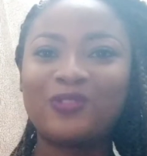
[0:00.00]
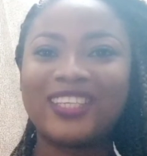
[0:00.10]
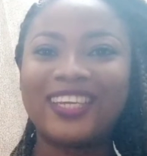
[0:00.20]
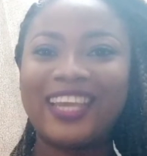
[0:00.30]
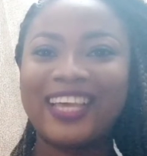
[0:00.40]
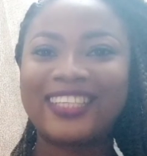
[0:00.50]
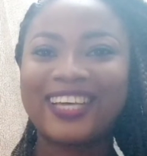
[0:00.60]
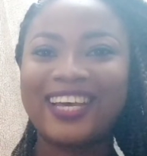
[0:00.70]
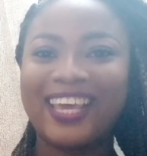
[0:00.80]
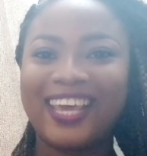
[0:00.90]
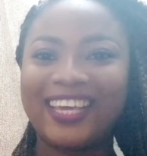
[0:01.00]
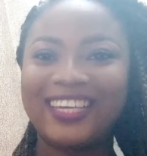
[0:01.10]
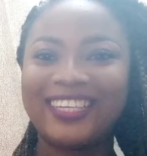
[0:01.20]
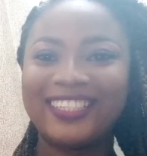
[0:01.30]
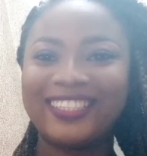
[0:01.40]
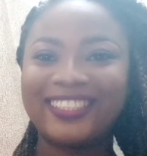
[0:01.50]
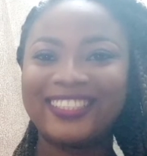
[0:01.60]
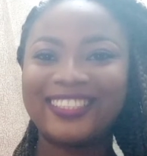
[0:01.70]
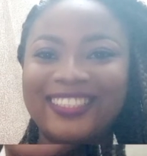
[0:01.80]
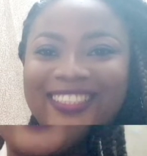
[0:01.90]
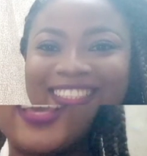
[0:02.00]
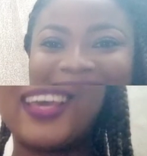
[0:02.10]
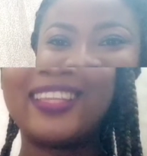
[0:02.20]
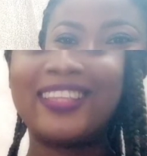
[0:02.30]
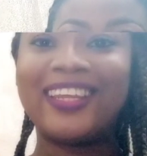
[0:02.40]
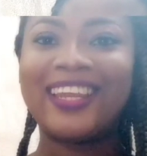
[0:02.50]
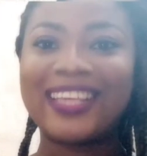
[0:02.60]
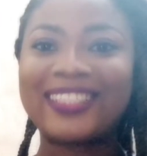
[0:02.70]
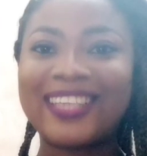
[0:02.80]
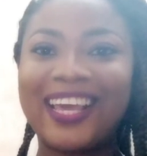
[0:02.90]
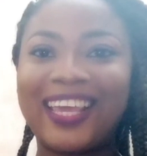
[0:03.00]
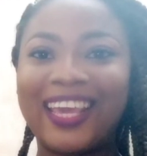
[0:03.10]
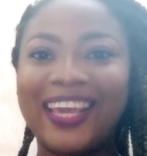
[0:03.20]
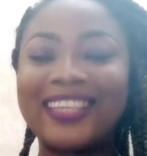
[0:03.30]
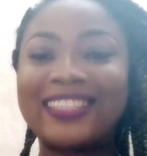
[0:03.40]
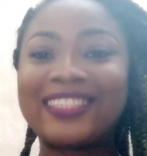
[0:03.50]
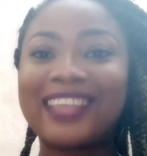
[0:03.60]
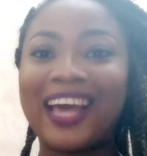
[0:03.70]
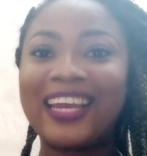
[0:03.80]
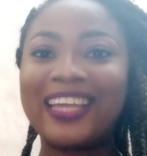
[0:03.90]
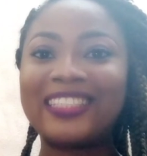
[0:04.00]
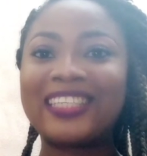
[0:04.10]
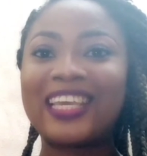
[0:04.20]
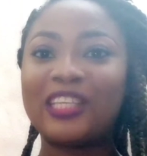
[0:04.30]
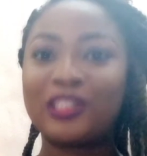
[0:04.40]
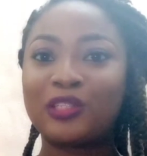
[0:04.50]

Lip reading: with the letter A. The letter A is silent in